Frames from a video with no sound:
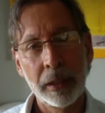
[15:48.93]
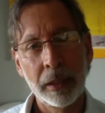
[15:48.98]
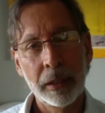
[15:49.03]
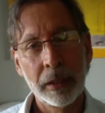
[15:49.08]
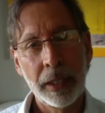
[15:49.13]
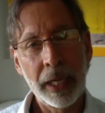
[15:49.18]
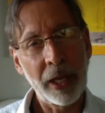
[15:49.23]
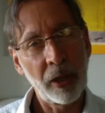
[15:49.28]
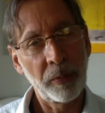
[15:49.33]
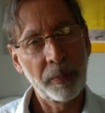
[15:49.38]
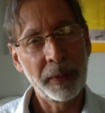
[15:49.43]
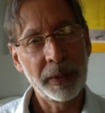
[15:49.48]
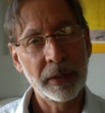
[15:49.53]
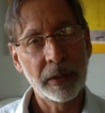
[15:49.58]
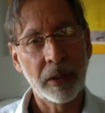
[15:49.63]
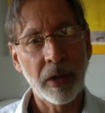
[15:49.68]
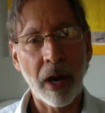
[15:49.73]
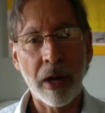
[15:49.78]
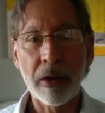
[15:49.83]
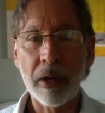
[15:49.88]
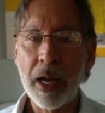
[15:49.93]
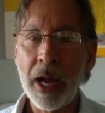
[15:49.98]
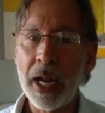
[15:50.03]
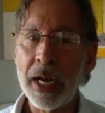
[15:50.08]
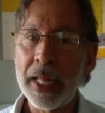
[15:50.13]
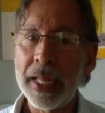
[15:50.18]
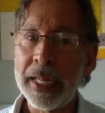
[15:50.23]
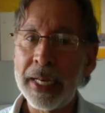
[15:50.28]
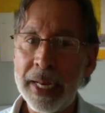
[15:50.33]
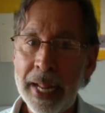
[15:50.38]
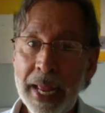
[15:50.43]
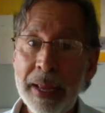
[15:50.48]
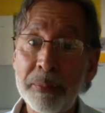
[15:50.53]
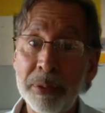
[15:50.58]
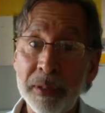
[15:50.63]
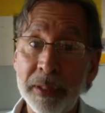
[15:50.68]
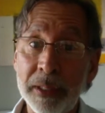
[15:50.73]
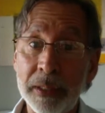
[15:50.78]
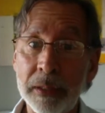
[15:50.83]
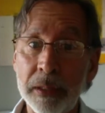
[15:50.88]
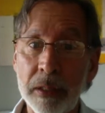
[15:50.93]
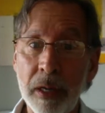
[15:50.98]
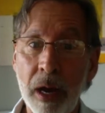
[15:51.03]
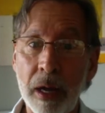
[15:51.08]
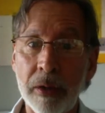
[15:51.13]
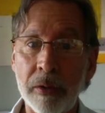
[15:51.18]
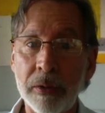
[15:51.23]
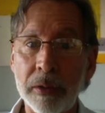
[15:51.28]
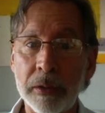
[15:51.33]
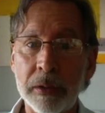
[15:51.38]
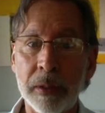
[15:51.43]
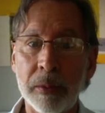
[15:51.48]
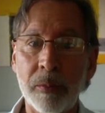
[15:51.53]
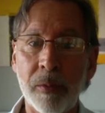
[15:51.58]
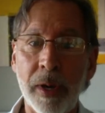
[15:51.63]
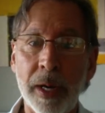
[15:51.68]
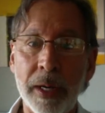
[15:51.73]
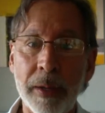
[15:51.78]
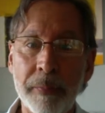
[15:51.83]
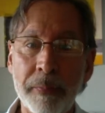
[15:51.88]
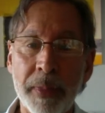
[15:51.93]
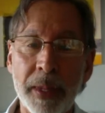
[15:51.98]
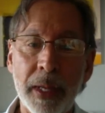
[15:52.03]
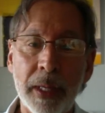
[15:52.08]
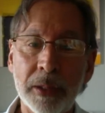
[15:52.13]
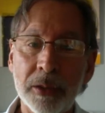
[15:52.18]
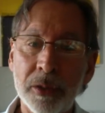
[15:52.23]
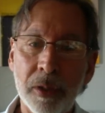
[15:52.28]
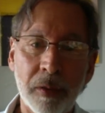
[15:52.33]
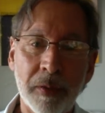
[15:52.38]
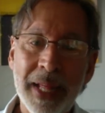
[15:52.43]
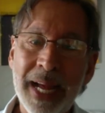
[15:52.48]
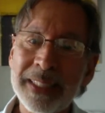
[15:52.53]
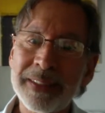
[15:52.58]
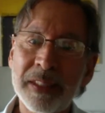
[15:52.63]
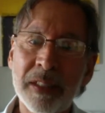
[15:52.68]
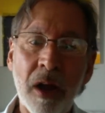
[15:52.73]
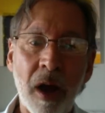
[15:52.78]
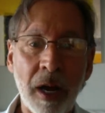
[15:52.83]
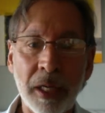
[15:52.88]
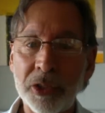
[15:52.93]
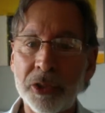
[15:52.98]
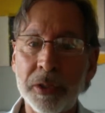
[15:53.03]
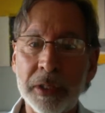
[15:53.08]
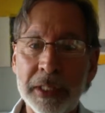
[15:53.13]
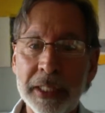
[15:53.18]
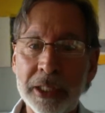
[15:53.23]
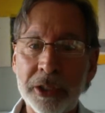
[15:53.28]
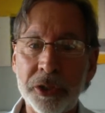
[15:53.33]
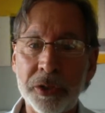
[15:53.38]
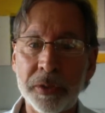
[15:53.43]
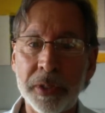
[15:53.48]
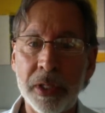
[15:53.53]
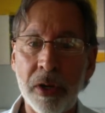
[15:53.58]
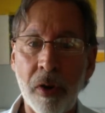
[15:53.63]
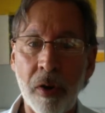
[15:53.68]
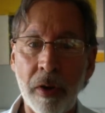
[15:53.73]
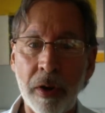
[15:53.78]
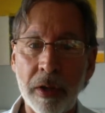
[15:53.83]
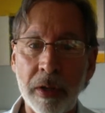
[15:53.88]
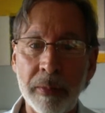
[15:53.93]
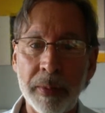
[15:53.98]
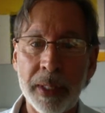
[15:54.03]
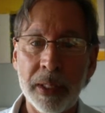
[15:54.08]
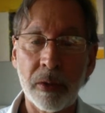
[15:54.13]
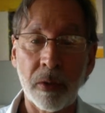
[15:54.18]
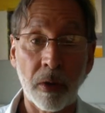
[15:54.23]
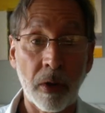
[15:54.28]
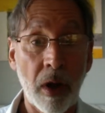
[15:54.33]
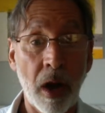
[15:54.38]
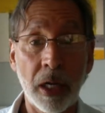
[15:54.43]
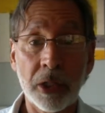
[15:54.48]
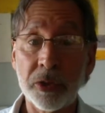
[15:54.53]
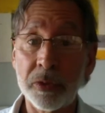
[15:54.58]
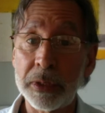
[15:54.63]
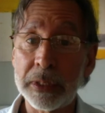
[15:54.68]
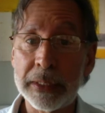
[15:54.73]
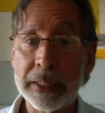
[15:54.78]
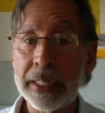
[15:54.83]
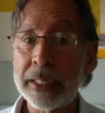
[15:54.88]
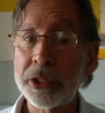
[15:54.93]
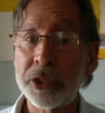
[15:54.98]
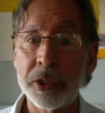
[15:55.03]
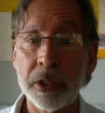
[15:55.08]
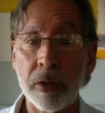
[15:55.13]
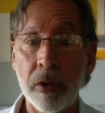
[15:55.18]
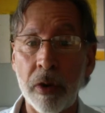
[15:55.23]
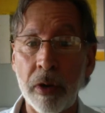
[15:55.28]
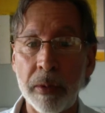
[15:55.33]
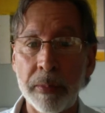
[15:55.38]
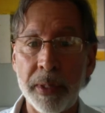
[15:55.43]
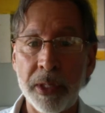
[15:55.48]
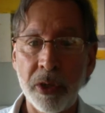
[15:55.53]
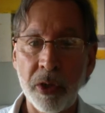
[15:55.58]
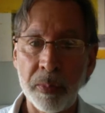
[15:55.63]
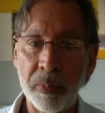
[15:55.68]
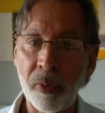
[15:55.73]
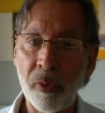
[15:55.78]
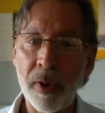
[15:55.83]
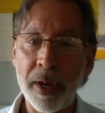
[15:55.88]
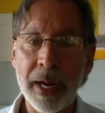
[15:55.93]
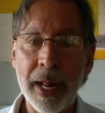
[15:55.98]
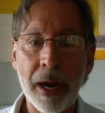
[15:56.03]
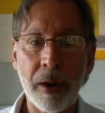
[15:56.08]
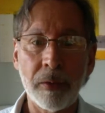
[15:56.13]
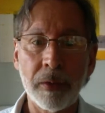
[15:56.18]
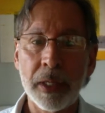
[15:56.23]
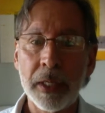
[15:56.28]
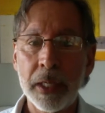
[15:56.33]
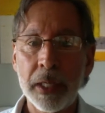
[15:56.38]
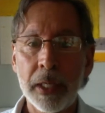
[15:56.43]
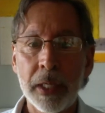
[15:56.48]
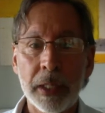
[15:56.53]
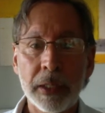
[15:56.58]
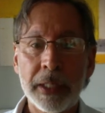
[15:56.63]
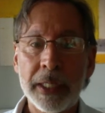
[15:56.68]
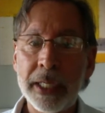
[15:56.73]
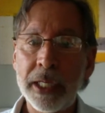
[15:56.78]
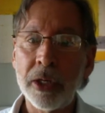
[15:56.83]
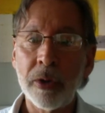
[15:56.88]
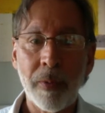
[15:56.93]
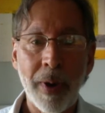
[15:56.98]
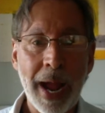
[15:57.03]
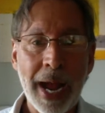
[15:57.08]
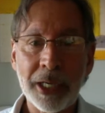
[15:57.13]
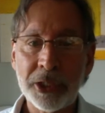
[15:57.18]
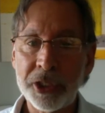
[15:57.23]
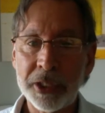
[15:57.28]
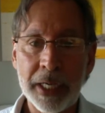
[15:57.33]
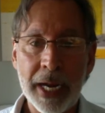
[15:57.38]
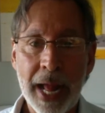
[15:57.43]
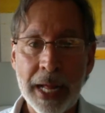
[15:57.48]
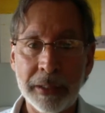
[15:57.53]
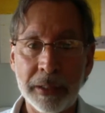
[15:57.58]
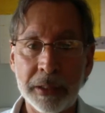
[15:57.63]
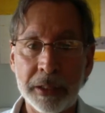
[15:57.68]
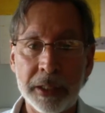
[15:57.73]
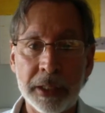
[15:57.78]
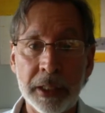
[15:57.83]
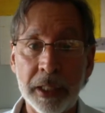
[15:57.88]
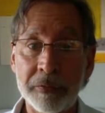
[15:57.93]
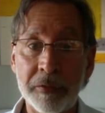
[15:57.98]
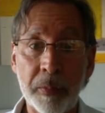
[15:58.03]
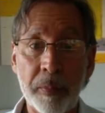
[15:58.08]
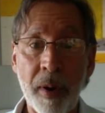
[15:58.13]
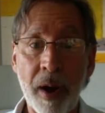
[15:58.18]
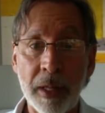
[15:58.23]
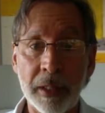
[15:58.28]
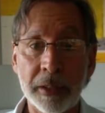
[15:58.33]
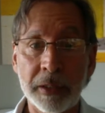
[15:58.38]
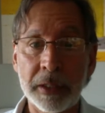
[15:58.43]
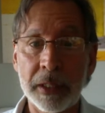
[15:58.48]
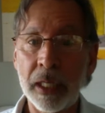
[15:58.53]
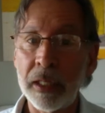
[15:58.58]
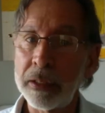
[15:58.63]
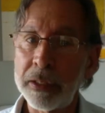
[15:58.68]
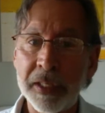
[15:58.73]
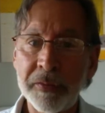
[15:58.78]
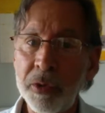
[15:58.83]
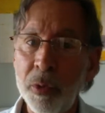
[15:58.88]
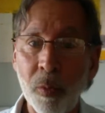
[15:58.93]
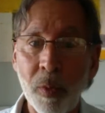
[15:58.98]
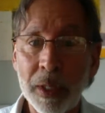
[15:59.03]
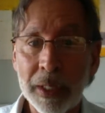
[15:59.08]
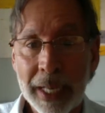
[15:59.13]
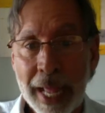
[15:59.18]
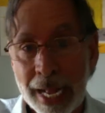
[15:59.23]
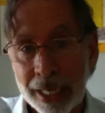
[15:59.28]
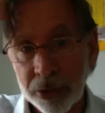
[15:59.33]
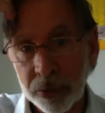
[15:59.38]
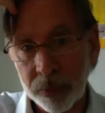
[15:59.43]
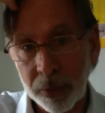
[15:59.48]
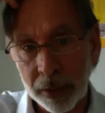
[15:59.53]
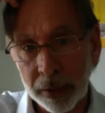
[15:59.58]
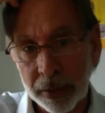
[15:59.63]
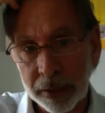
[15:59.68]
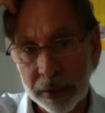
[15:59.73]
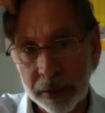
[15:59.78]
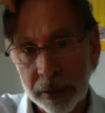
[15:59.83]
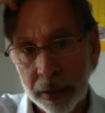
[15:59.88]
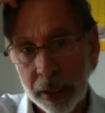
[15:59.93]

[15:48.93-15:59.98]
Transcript: helping the daughter, kind of enabling the daughter in some way. So that's contradictory argument or contradiction argument. You point out the irrationality of a policy. I'll give you one last one because